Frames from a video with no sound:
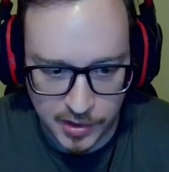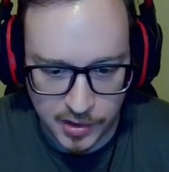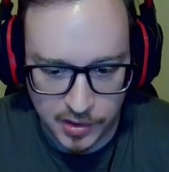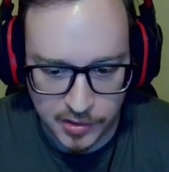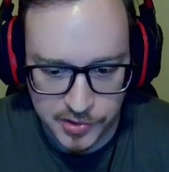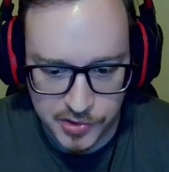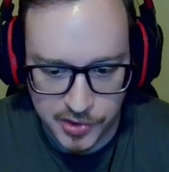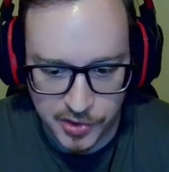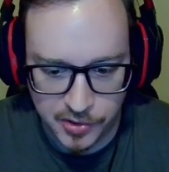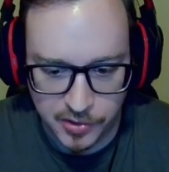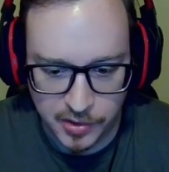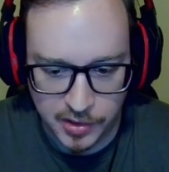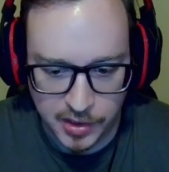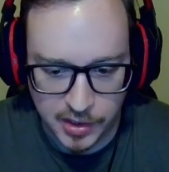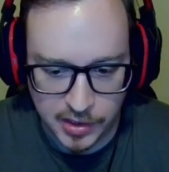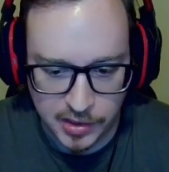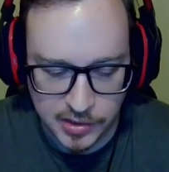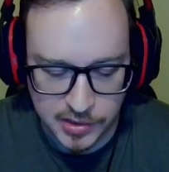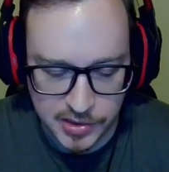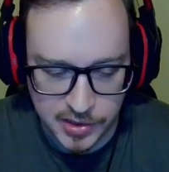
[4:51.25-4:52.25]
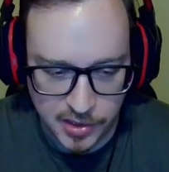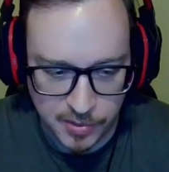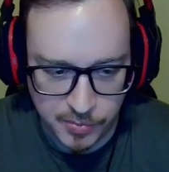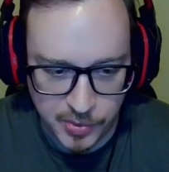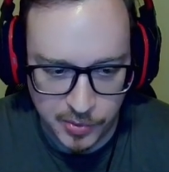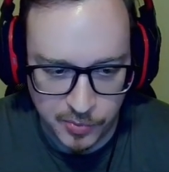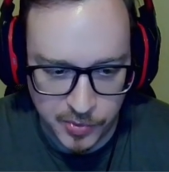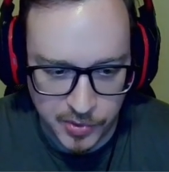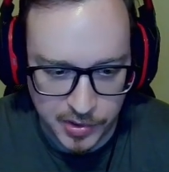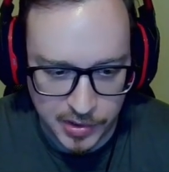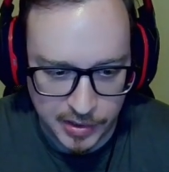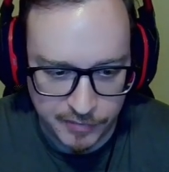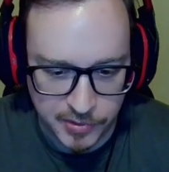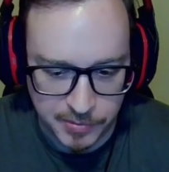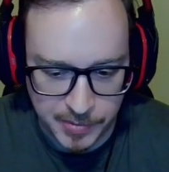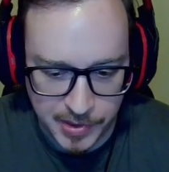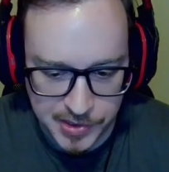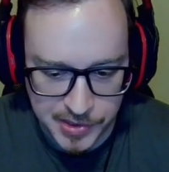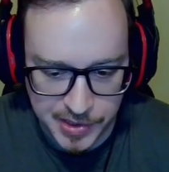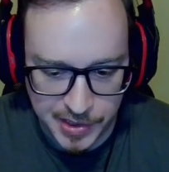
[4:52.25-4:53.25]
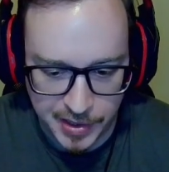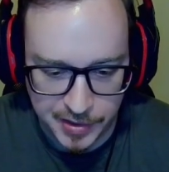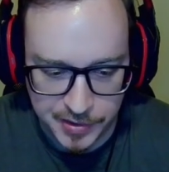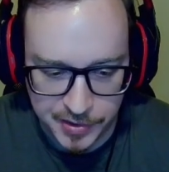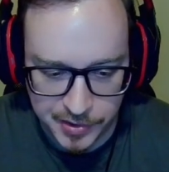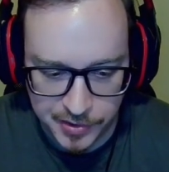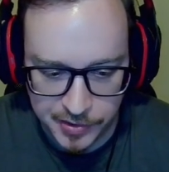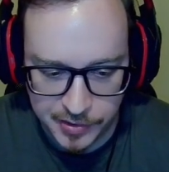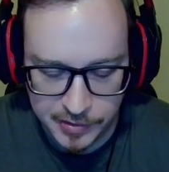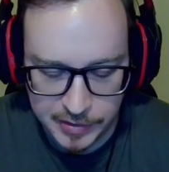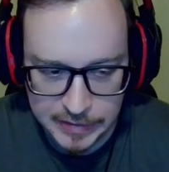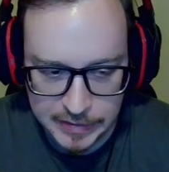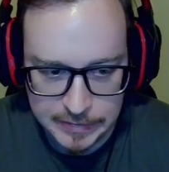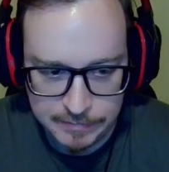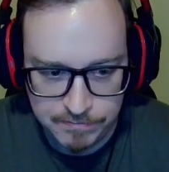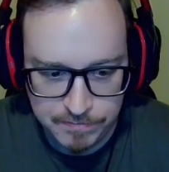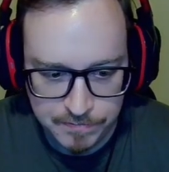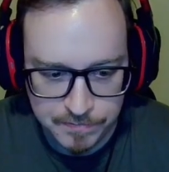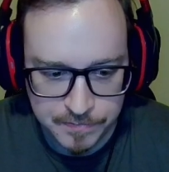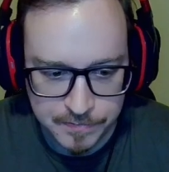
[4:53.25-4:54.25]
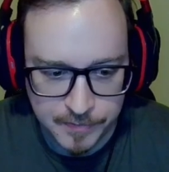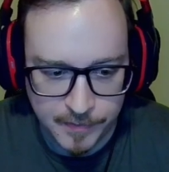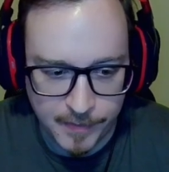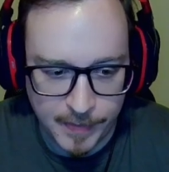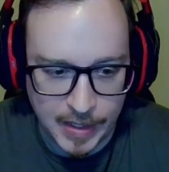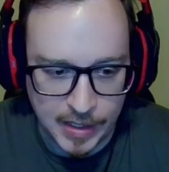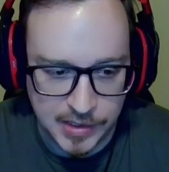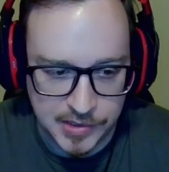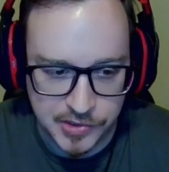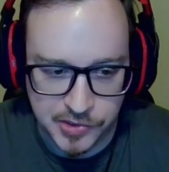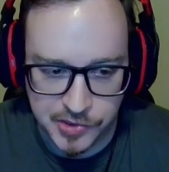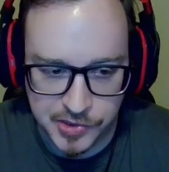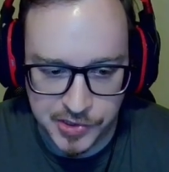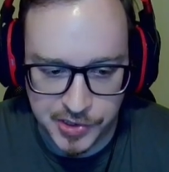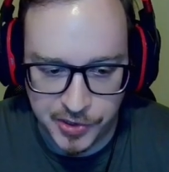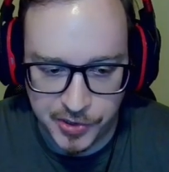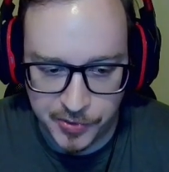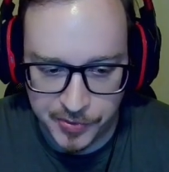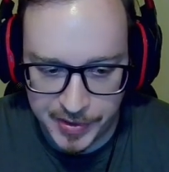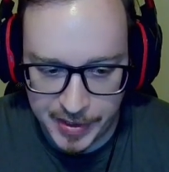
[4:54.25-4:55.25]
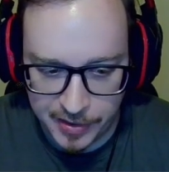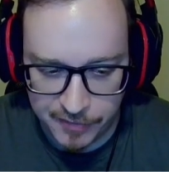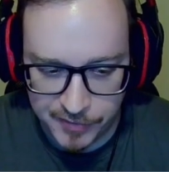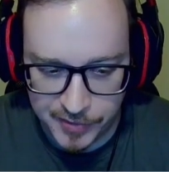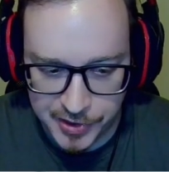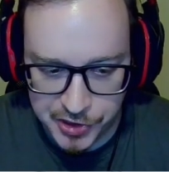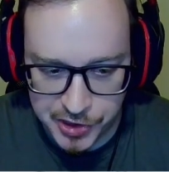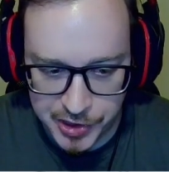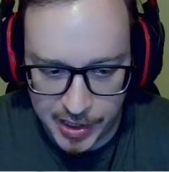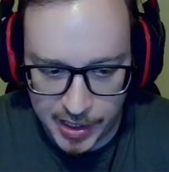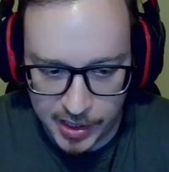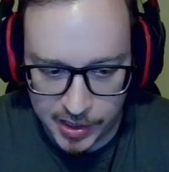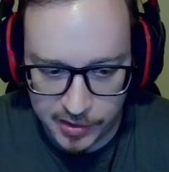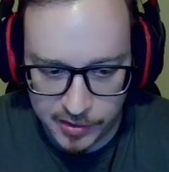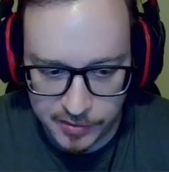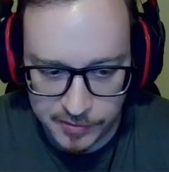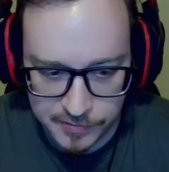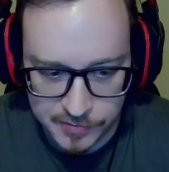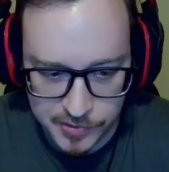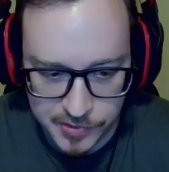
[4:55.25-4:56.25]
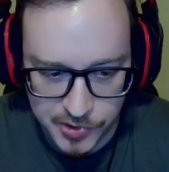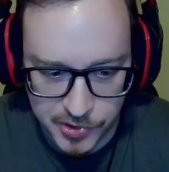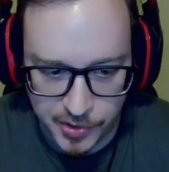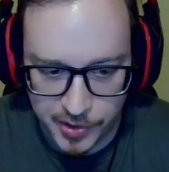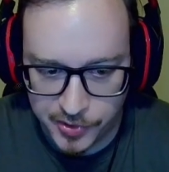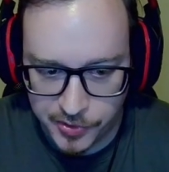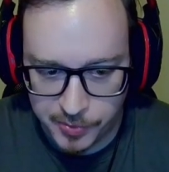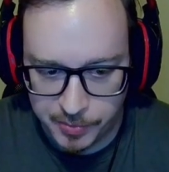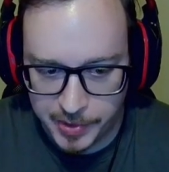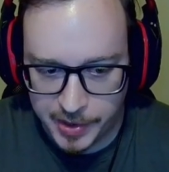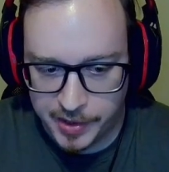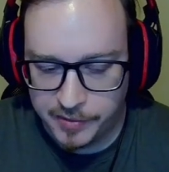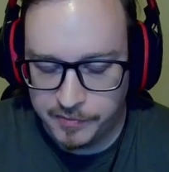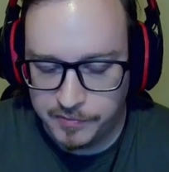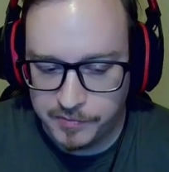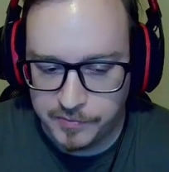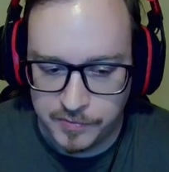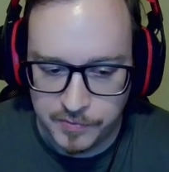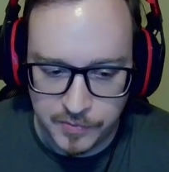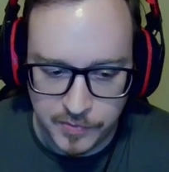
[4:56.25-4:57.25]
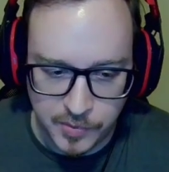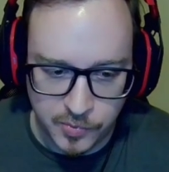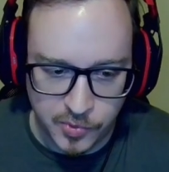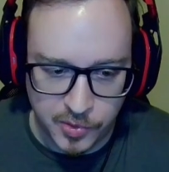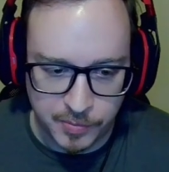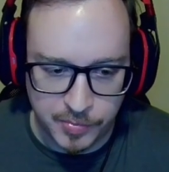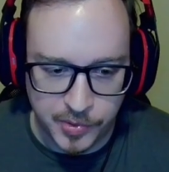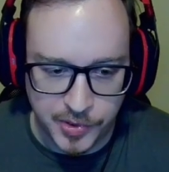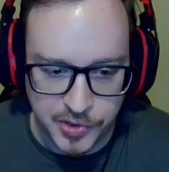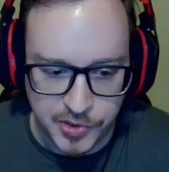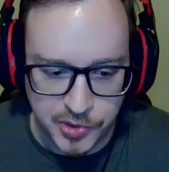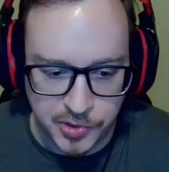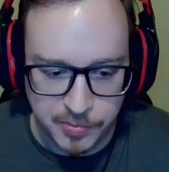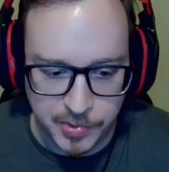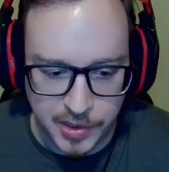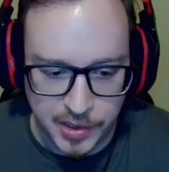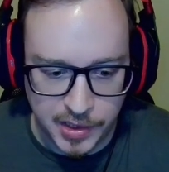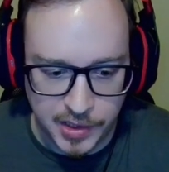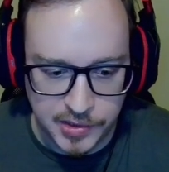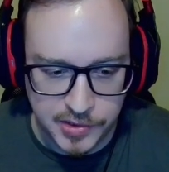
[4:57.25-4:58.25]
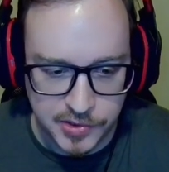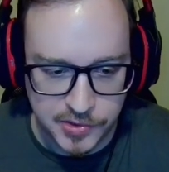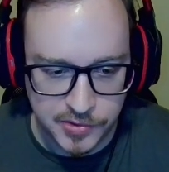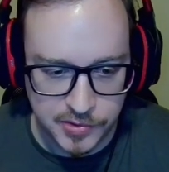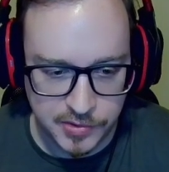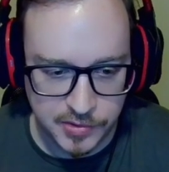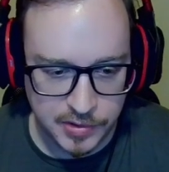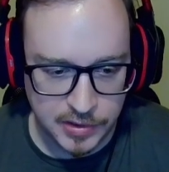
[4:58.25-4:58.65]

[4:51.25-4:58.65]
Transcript: So a lot of the time we will have the best hand here, as long as they don't have a jack. So I do bet 1.2 blinds.